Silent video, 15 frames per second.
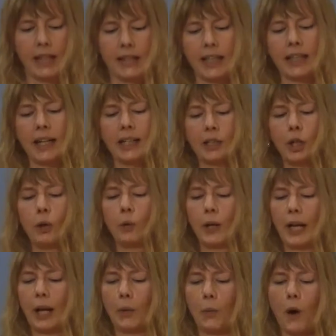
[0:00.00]
Then I know
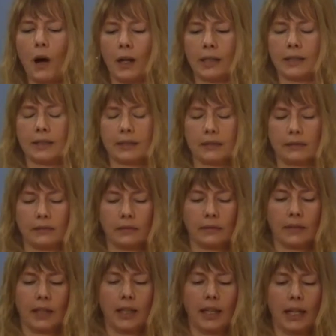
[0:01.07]
what I want,
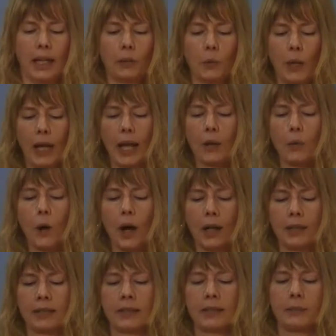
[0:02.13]
and what I
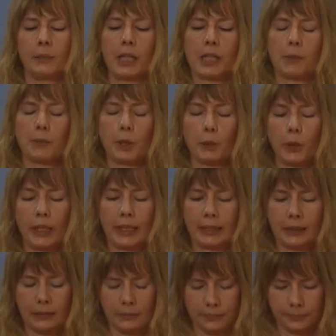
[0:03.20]
want makes me
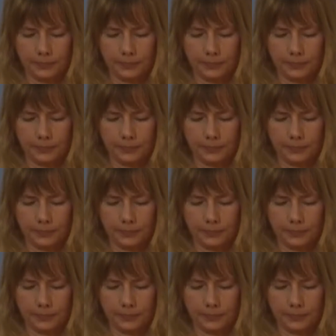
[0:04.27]
weak.